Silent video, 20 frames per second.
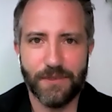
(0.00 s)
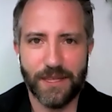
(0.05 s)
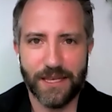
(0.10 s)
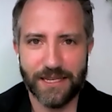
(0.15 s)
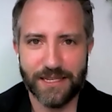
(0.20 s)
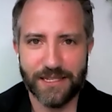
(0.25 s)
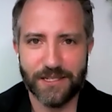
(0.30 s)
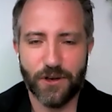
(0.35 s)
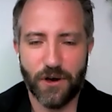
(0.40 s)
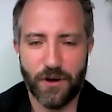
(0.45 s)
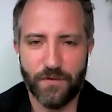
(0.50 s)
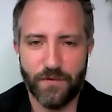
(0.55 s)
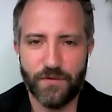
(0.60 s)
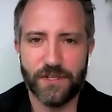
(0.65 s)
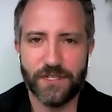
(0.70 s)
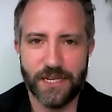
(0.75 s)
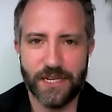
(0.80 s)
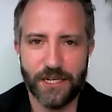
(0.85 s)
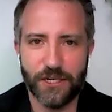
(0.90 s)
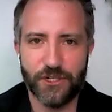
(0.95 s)
this
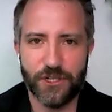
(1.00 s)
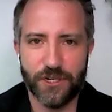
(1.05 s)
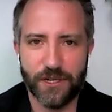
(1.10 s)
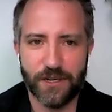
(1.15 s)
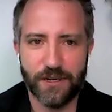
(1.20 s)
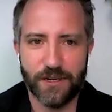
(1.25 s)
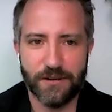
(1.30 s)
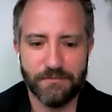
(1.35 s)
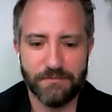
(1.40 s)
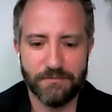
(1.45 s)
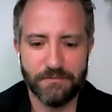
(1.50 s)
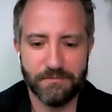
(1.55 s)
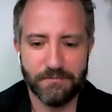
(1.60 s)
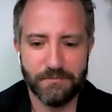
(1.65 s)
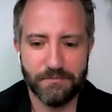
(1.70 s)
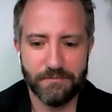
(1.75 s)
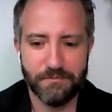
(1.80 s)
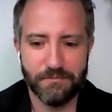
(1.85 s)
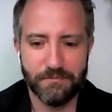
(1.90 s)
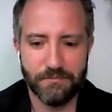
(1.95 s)
conversation
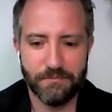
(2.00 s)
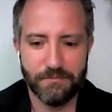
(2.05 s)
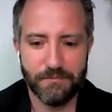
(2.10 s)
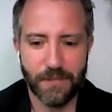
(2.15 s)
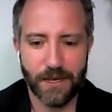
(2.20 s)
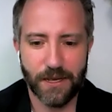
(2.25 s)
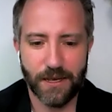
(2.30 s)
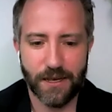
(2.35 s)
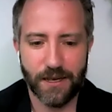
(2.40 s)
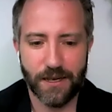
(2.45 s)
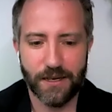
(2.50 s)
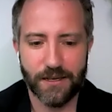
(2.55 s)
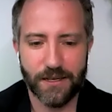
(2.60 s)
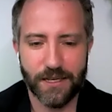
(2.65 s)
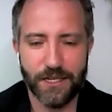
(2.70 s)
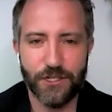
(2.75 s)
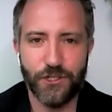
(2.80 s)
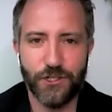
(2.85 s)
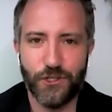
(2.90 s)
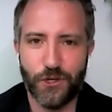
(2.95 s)

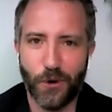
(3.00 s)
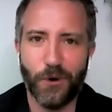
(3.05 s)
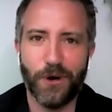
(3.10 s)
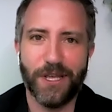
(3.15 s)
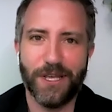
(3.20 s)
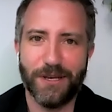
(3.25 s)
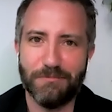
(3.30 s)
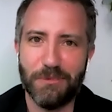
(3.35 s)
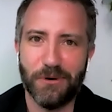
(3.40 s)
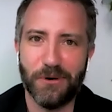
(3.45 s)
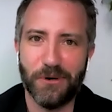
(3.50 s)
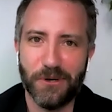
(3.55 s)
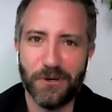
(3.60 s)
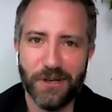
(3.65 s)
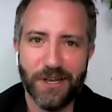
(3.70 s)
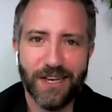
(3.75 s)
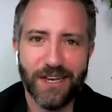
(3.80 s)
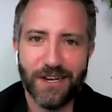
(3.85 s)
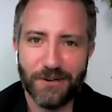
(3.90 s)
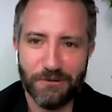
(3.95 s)
enjoyable,
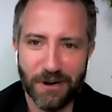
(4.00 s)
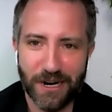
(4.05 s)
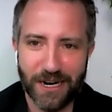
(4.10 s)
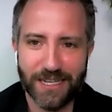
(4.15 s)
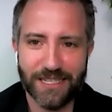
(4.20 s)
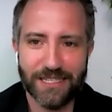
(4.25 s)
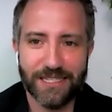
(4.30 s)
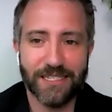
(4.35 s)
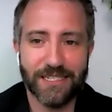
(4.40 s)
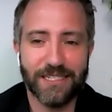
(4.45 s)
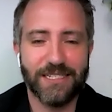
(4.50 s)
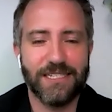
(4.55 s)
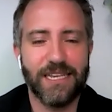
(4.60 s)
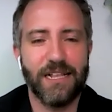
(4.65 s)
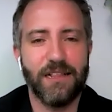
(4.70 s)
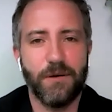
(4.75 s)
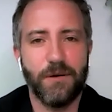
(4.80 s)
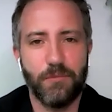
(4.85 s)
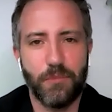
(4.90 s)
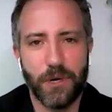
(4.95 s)
right? It's a
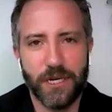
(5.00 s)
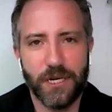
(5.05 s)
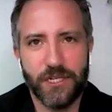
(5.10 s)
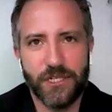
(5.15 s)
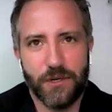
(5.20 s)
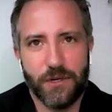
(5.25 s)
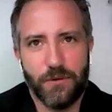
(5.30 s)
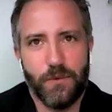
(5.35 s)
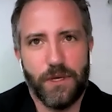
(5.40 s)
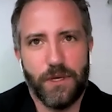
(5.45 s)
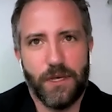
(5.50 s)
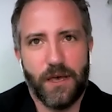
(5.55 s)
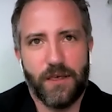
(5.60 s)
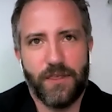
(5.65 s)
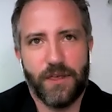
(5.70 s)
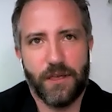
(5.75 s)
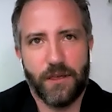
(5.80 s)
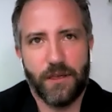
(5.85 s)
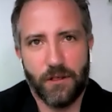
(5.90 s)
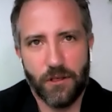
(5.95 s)
celebration. I
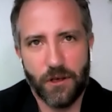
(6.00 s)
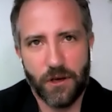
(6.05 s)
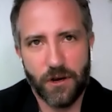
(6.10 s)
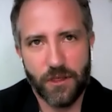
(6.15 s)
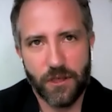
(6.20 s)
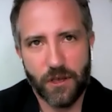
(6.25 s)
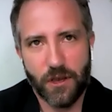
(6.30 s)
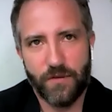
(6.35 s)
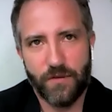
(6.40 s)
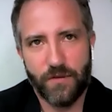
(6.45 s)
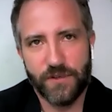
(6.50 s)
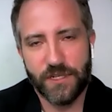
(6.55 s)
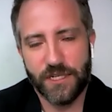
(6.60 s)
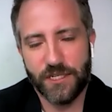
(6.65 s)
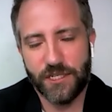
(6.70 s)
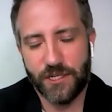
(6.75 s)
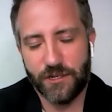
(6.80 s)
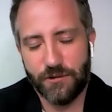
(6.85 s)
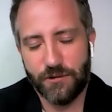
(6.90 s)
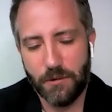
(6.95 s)
think a lot of the
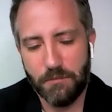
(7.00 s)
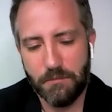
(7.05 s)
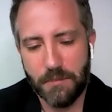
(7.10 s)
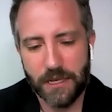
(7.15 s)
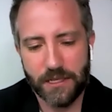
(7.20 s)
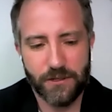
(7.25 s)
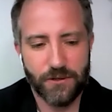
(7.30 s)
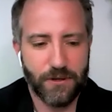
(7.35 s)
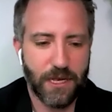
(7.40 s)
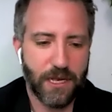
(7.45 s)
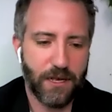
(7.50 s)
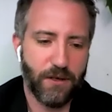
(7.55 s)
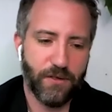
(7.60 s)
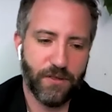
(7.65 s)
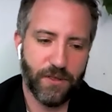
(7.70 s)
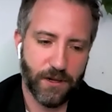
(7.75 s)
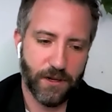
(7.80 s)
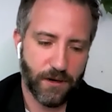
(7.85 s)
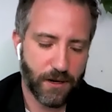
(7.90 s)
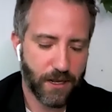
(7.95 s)
conversation around mental
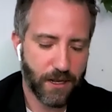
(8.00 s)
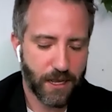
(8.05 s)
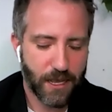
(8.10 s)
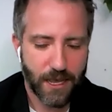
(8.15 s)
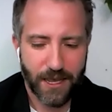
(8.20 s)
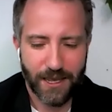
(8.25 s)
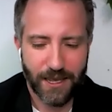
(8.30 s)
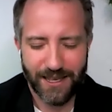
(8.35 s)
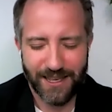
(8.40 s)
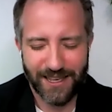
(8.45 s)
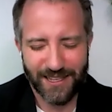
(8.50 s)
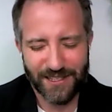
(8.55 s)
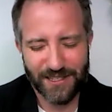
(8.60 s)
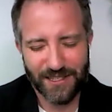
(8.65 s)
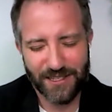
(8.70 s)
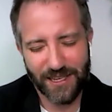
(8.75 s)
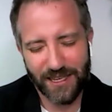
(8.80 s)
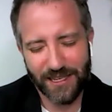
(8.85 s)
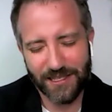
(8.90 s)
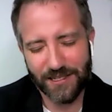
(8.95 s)
health, and
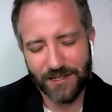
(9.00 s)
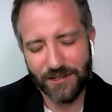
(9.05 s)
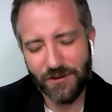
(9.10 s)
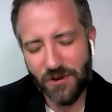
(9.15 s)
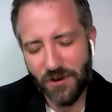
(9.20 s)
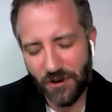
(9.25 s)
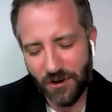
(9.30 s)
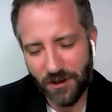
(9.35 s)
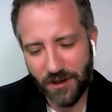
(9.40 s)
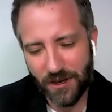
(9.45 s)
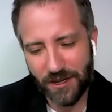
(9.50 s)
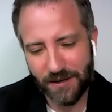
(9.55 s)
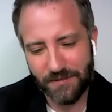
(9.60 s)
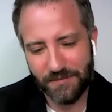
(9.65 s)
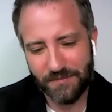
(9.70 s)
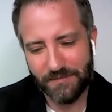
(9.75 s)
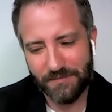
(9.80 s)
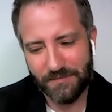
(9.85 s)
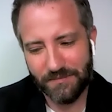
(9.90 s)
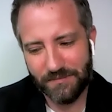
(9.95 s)
it's not
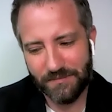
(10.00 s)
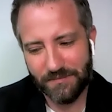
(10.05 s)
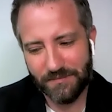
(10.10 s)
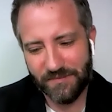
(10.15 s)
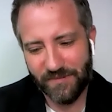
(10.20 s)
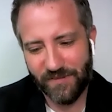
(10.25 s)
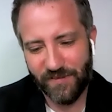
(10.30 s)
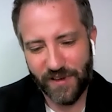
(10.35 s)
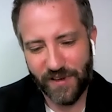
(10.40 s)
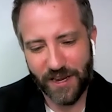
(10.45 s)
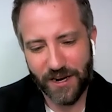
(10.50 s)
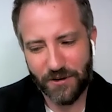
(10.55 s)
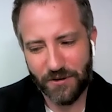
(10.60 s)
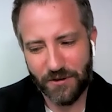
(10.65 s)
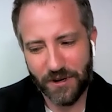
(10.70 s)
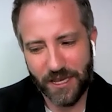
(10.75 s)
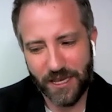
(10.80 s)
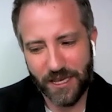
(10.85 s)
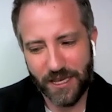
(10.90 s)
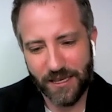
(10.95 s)

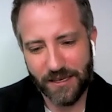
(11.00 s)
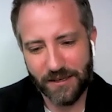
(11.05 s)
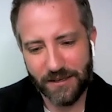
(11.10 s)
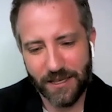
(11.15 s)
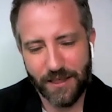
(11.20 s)
very